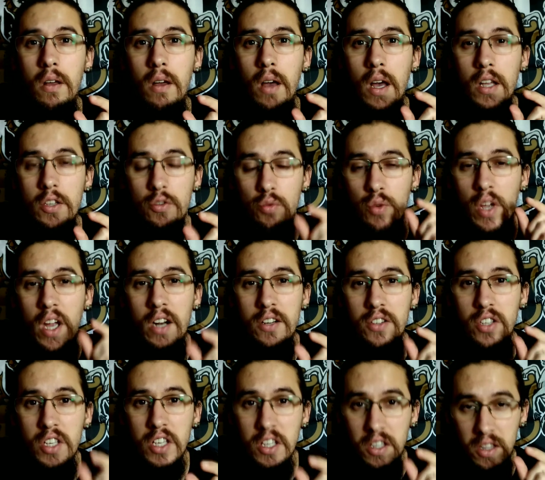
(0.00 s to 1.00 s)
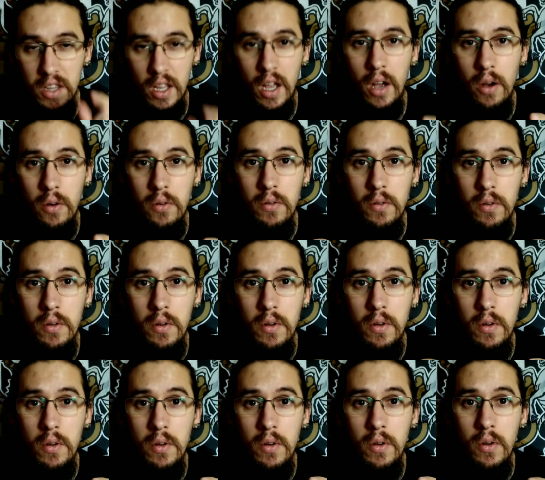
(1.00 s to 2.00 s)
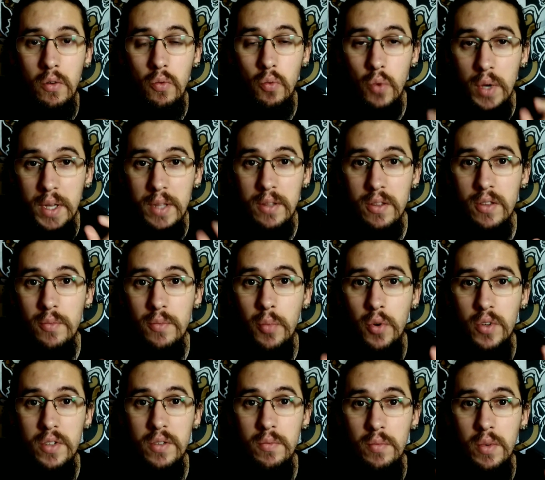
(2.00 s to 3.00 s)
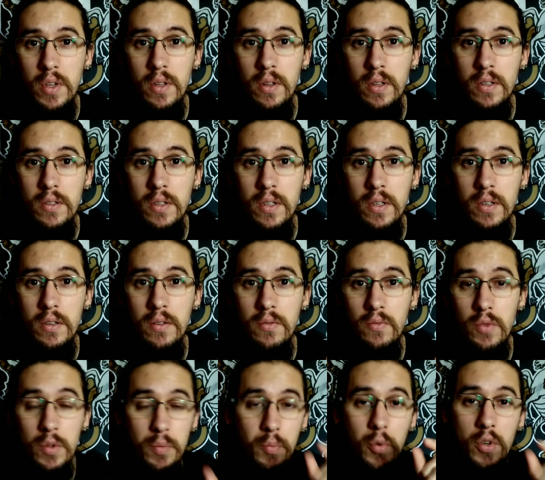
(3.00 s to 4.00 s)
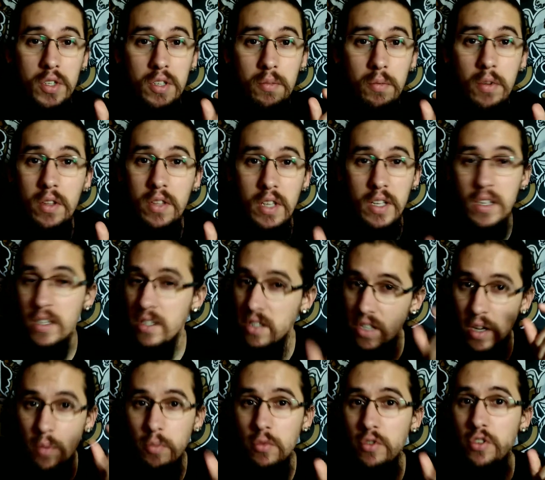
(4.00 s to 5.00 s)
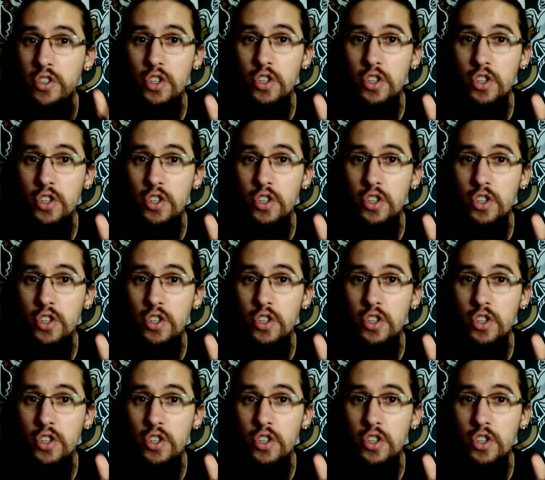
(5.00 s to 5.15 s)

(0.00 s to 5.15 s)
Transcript: as we are seeing now, with the possibility, with possibility that it's almost